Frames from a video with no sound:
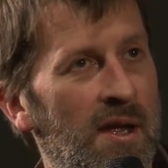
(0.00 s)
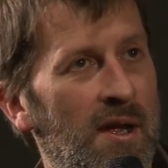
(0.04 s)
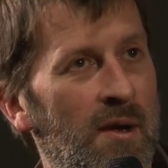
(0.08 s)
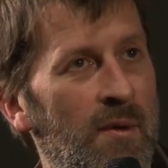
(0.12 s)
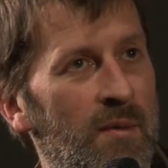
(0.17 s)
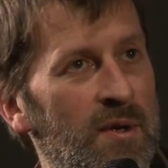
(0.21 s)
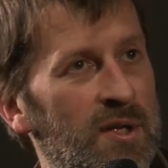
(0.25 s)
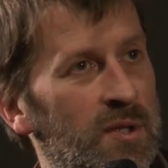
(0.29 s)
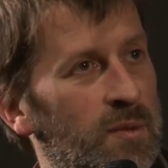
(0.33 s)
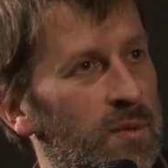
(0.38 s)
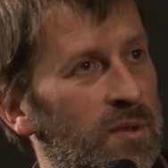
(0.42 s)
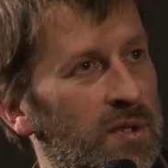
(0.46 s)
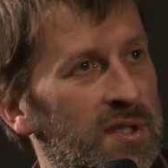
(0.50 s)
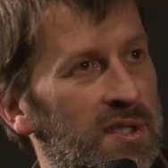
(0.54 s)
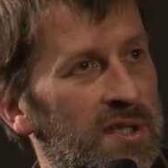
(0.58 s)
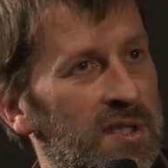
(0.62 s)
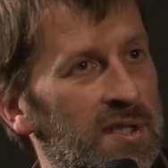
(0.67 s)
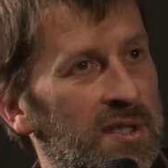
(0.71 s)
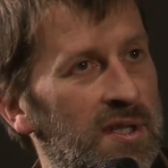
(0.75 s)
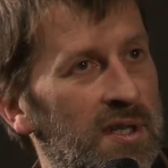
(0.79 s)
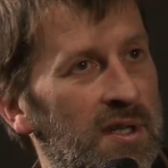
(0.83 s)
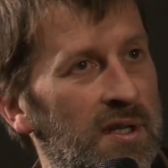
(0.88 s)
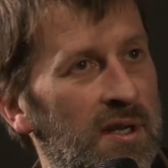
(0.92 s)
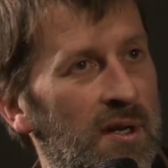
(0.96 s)
which
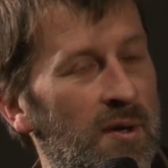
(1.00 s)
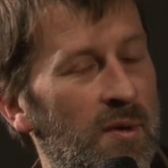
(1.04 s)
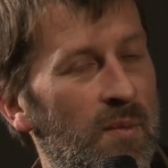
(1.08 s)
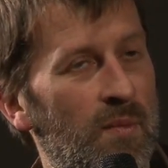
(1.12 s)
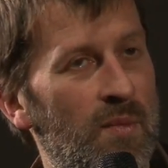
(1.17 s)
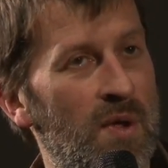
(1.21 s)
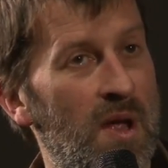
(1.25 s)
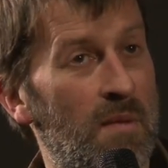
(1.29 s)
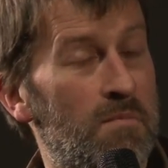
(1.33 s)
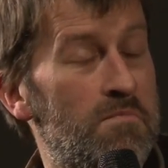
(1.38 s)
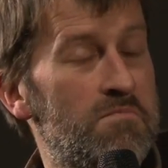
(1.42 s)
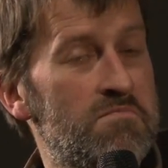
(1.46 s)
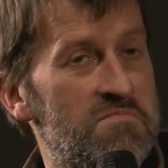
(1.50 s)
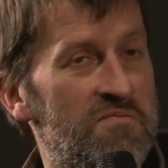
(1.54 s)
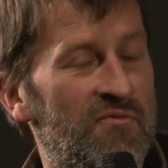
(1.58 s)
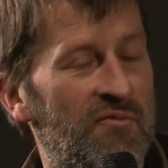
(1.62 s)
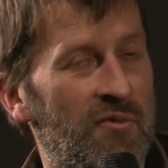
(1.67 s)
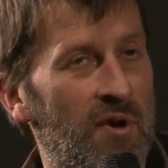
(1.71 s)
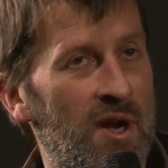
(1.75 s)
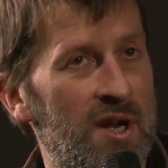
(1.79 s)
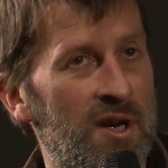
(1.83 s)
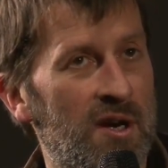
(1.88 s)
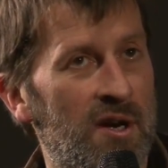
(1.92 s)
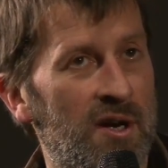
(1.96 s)
was, you know, a
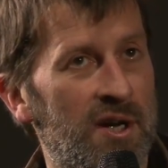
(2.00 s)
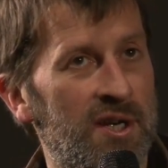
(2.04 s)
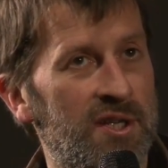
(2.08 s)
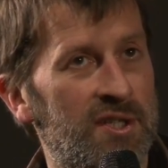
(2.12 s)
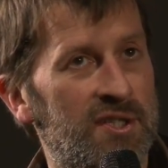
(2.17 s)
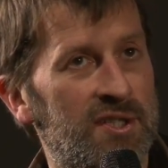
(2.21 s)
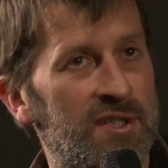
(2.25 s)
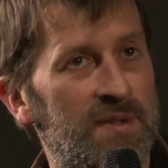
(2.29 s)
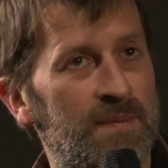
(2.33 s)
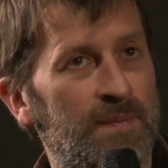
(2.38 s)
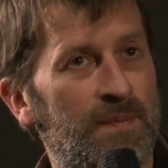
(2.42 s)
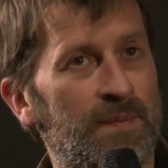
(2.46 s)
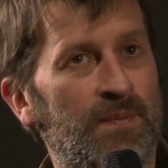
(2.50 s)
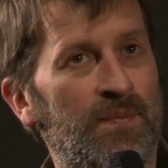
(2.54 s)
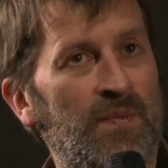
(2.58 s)
very nice